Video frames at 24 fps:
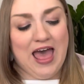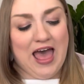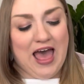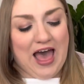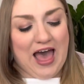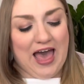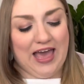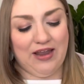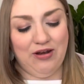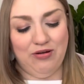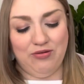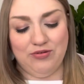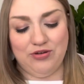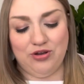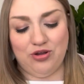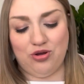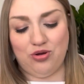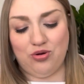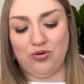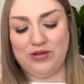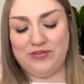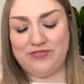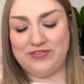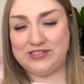I don't
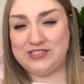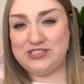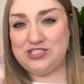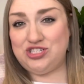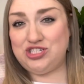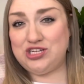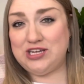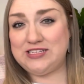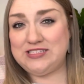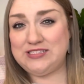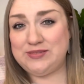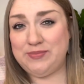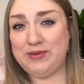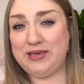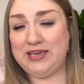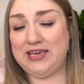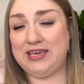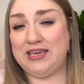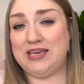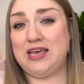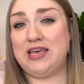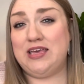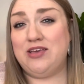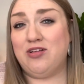know if it's just
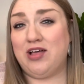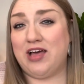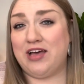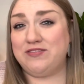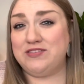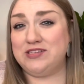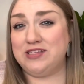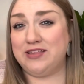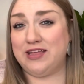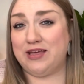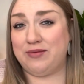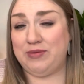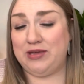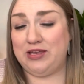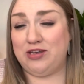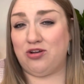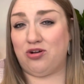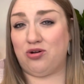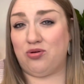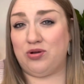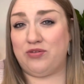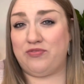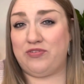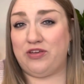me. You'll have to let me
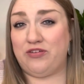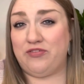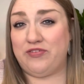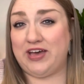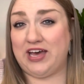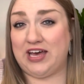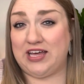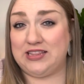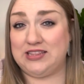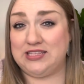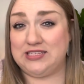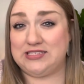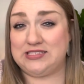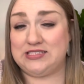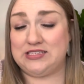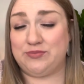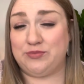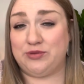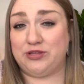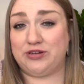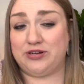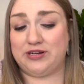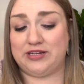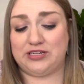know if you've had this
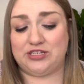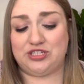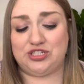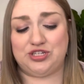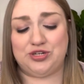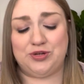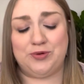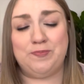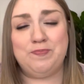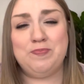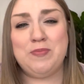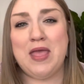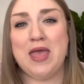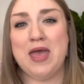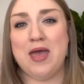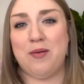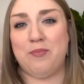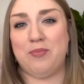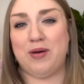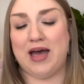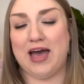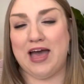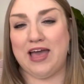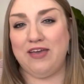similar issue,
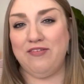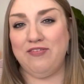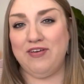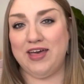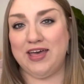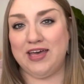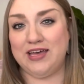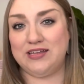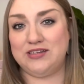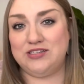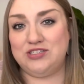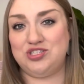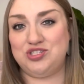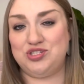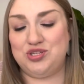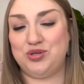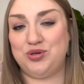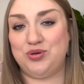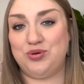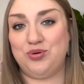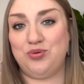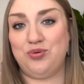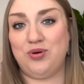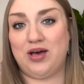but I've had
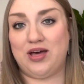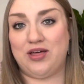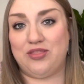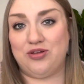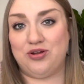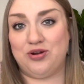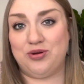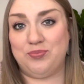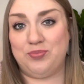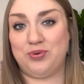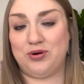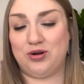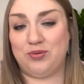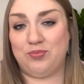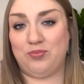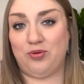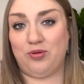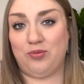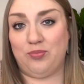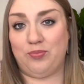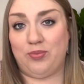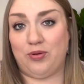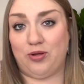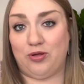two other
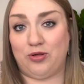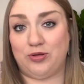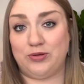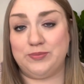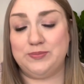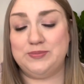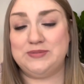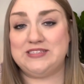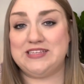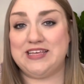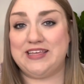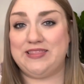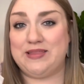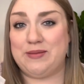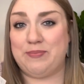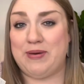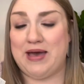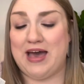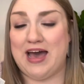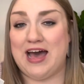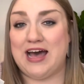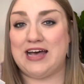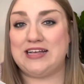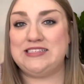purple bulbs in the
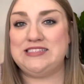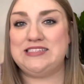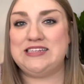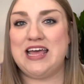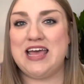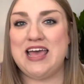past